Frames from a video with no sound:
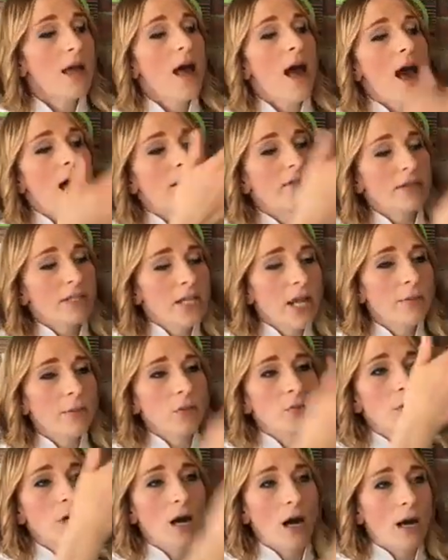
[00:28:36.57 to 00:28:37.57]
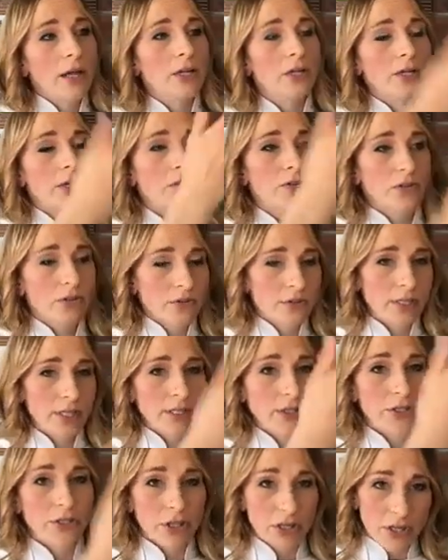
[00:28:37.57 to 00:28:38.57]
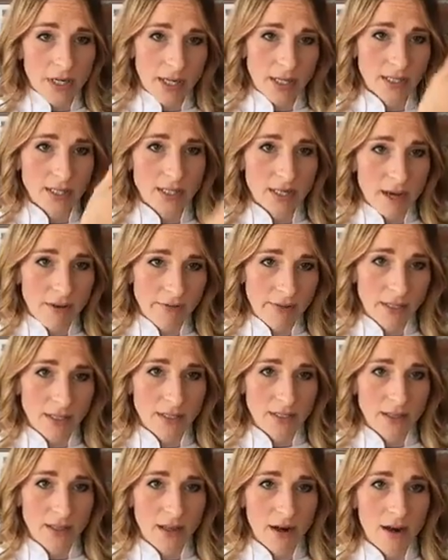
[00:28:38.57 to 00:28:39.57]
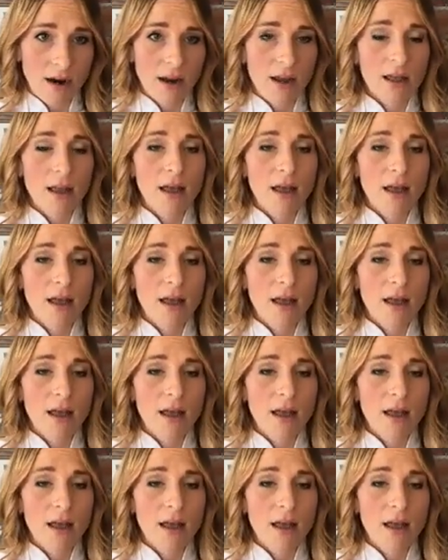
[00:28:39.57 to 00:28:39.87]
Every time you cut, you're introducing dirt and stuff into there.